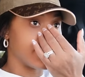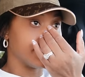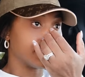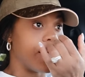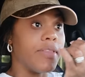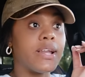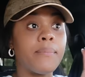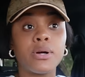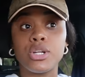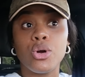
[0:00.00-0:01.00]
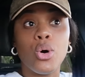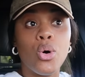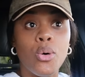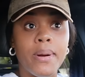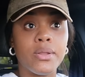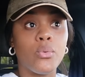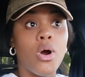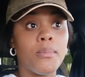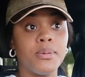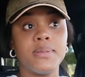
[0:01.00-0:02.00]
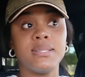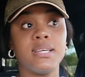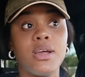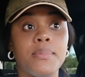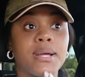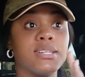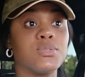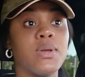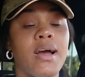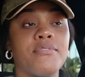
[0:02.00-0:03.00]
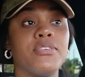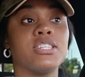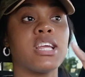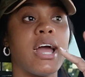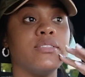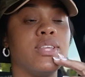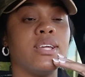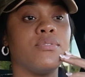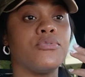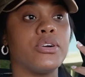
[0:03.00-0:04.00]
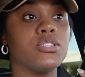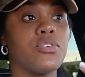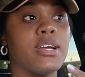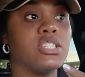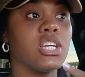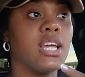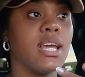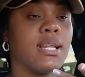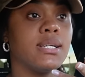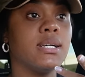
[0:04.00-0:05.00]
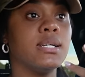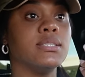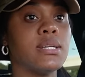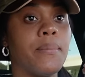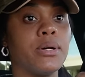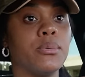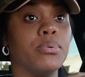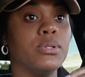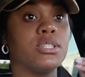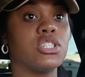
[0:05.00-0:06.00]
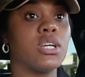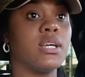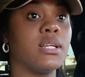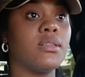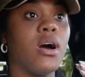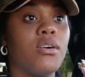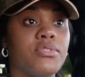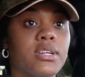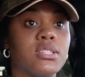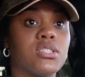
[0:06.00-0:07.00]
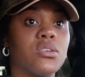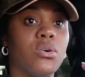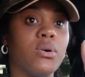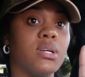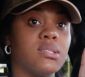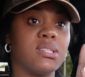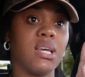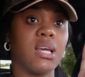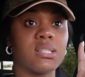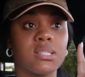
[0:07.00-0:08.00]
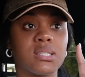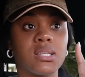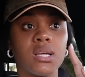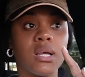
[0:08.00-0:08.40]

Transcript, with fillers: it and then I'm gonna go home and warm up the dinner because we have fish I did french fried chicken I'm gonna put the chicken in the oven so it tastes